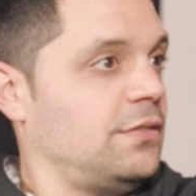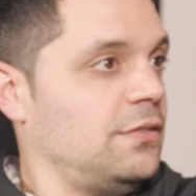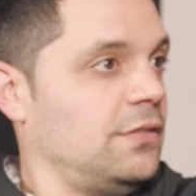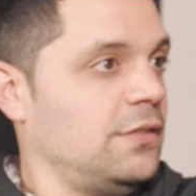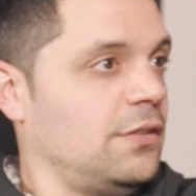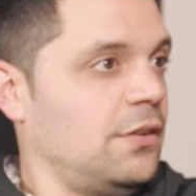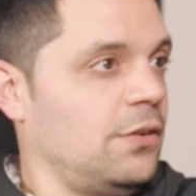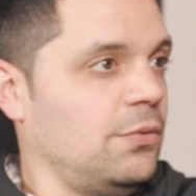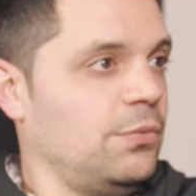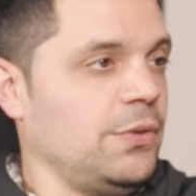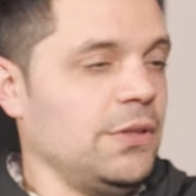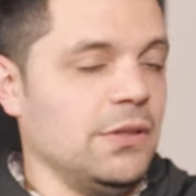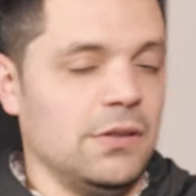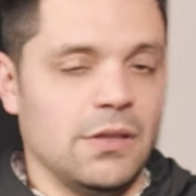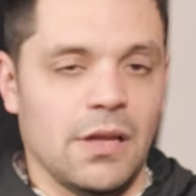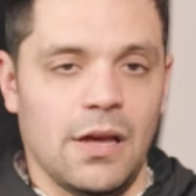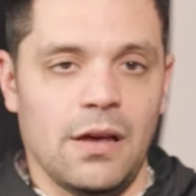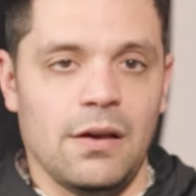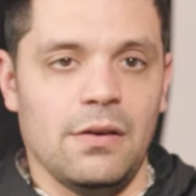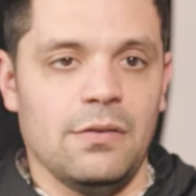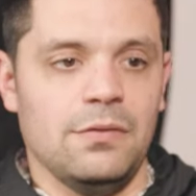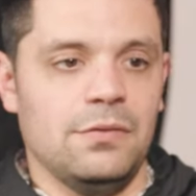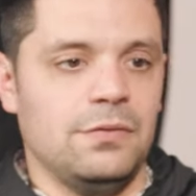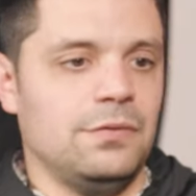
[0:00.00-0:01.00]
Mm-hmm. You know, mm-hmm. we
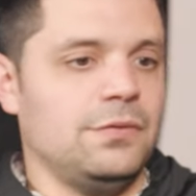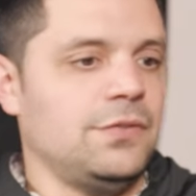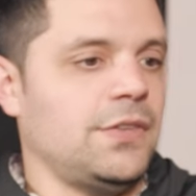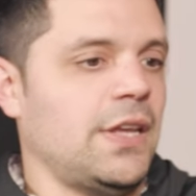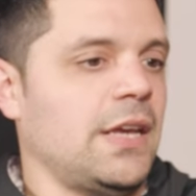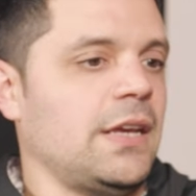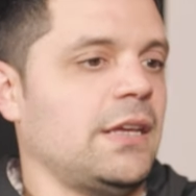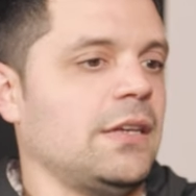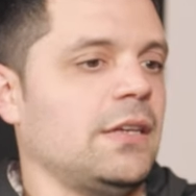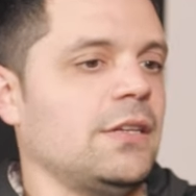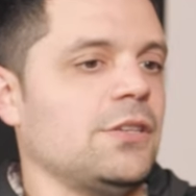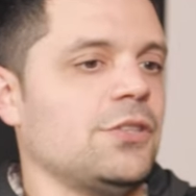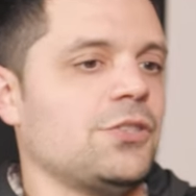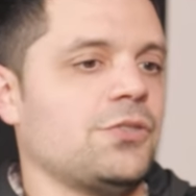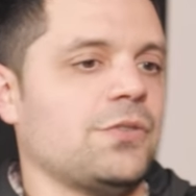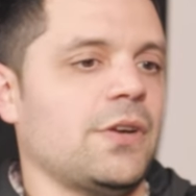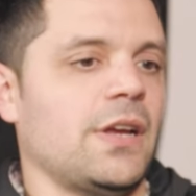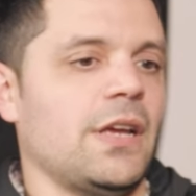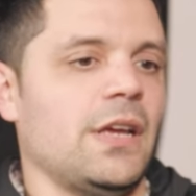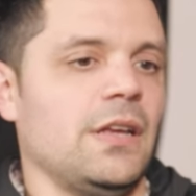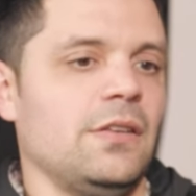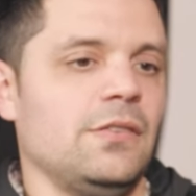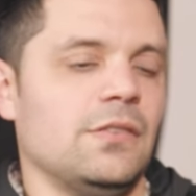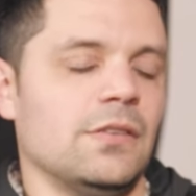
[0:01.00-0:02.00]
love taking in
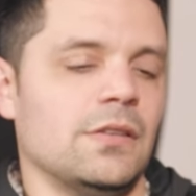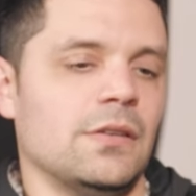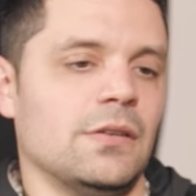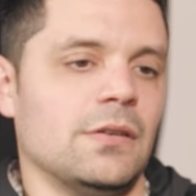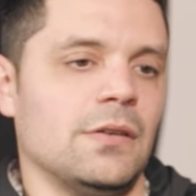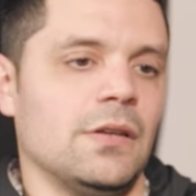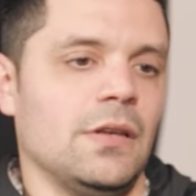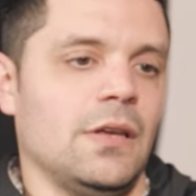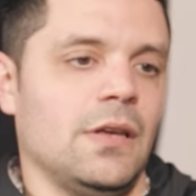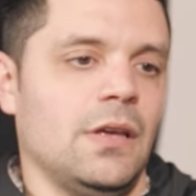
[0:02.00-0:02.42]
trades and